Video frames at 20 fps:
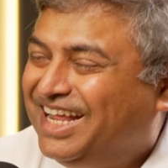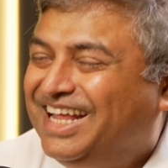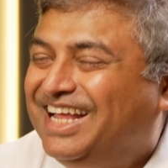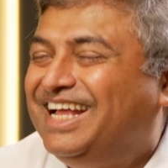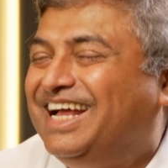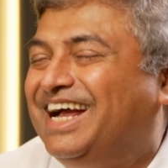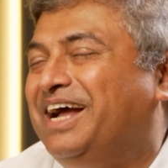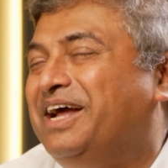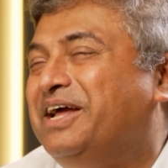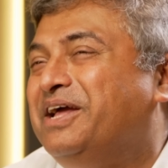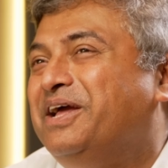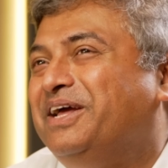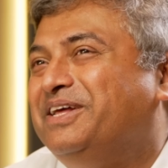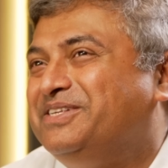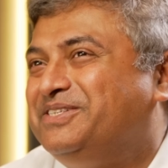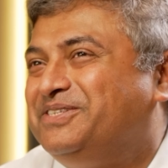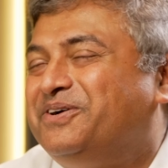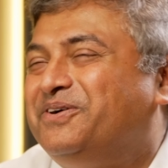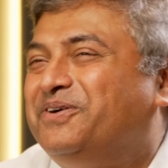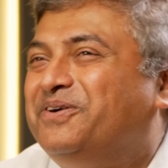yeah.
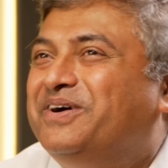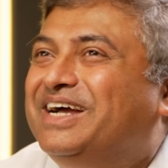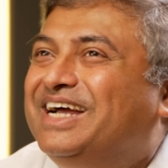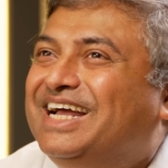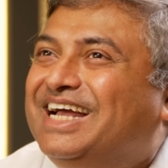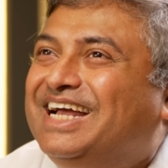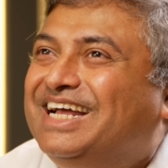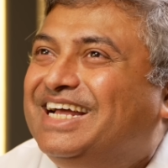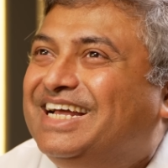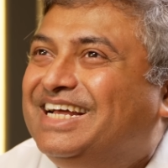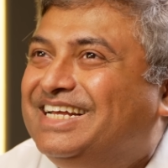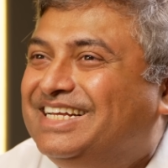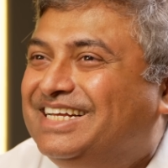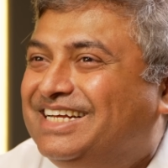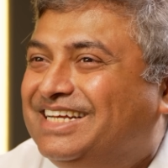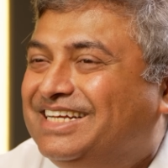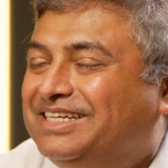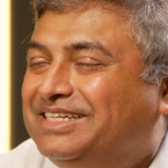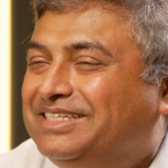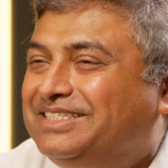So,
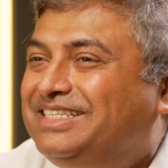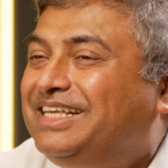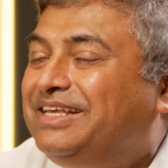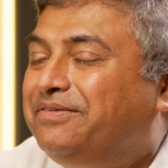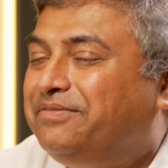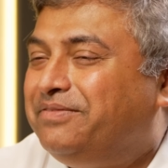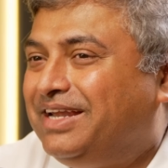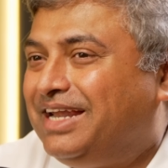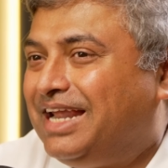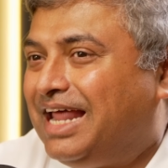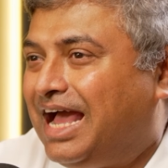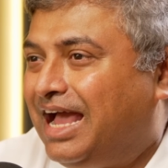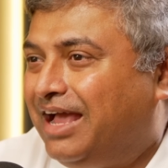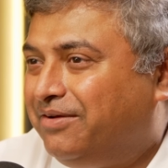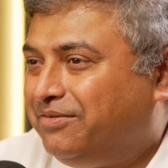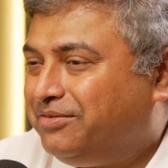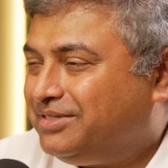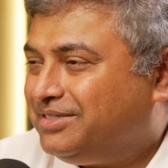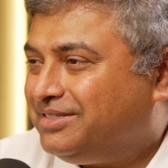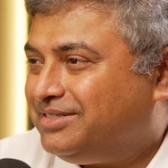see, when I
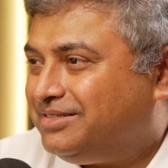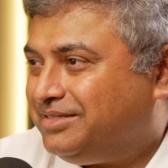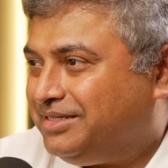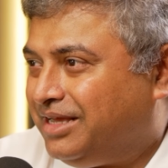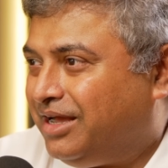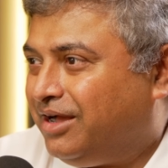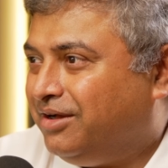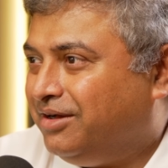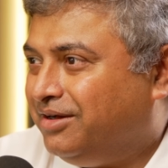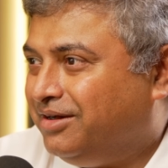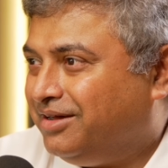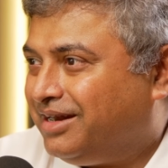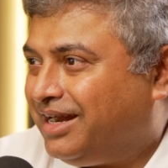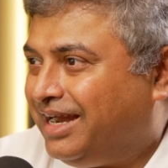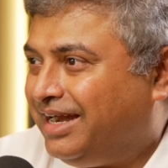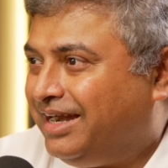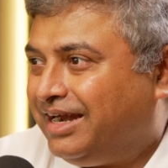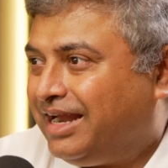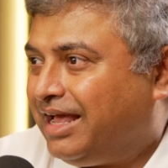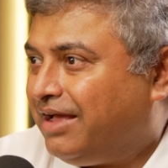was younger, I
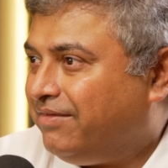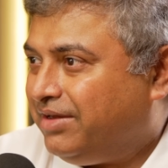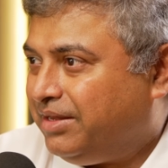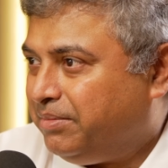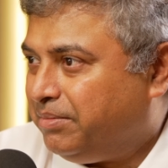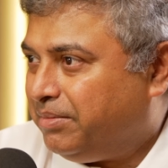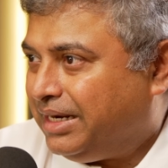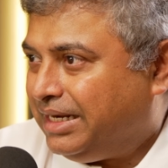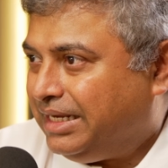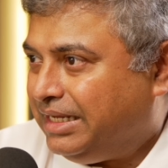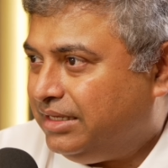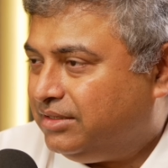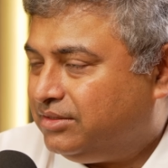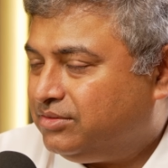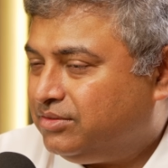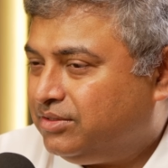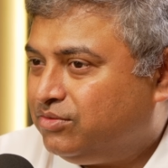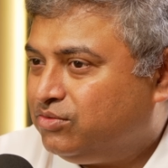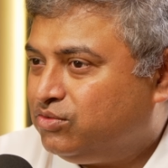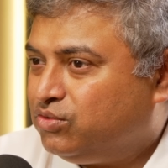didn't have any money.
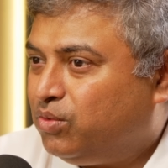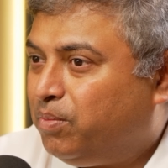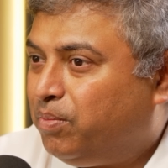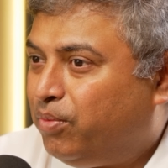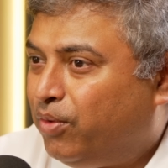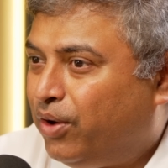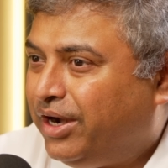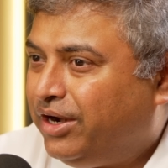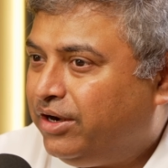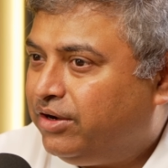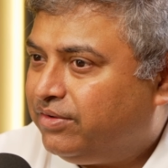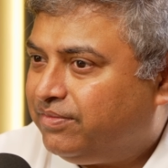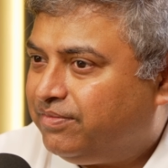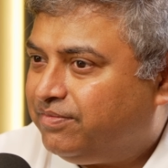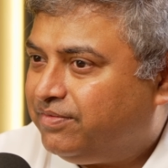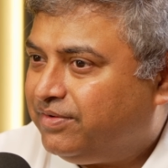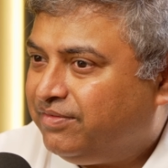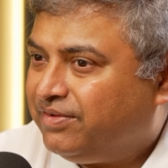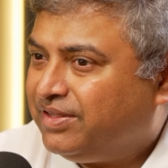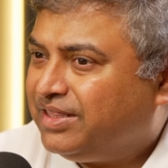So there was no point
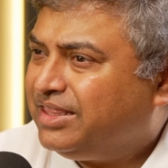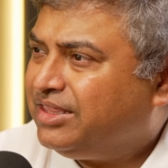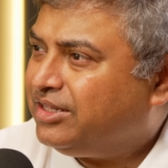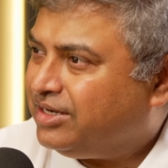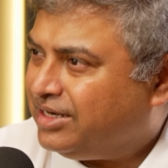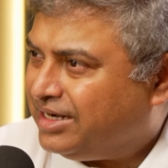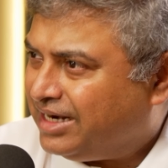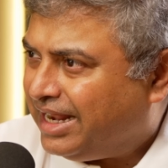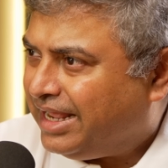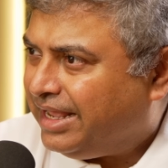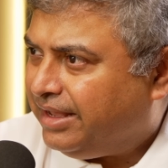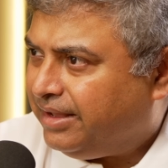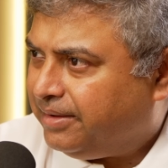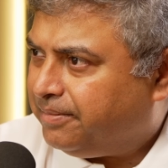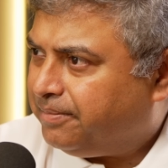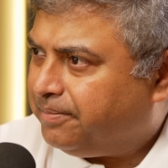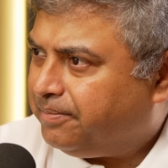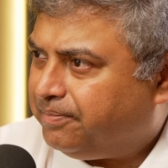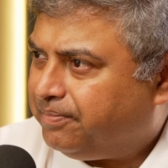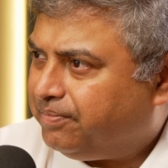of even trying.
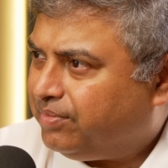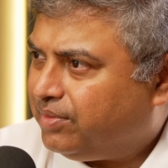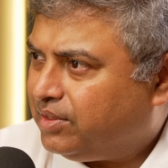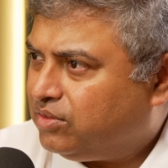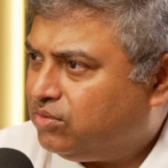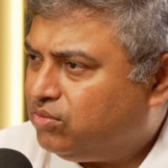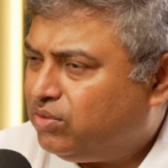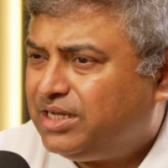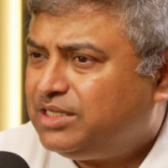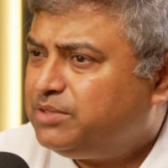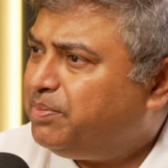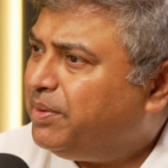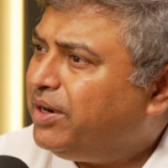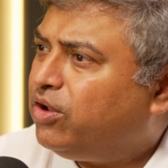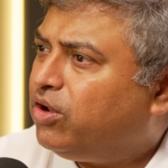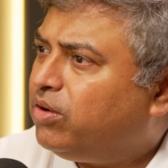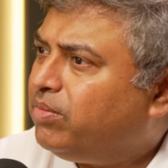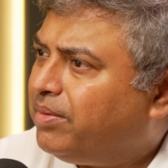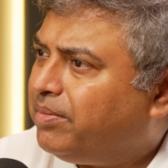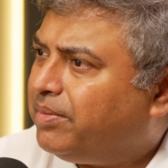So I spent
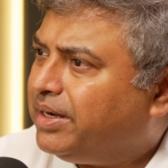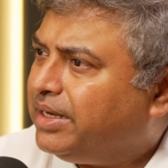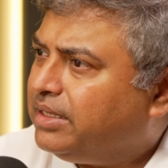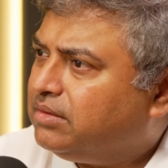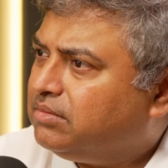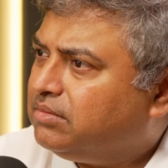all my money.